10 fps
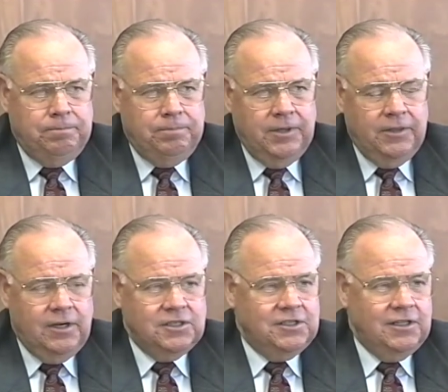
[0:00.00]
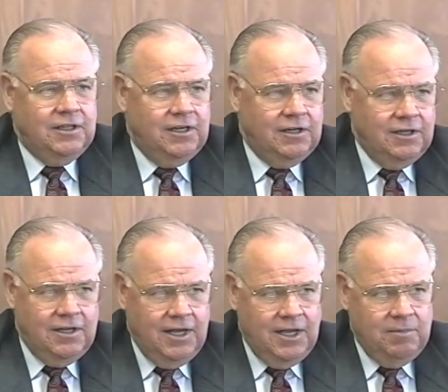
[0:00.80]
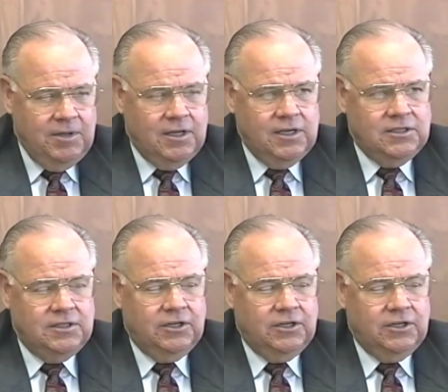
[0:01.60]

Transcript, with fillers: but they're still here today because the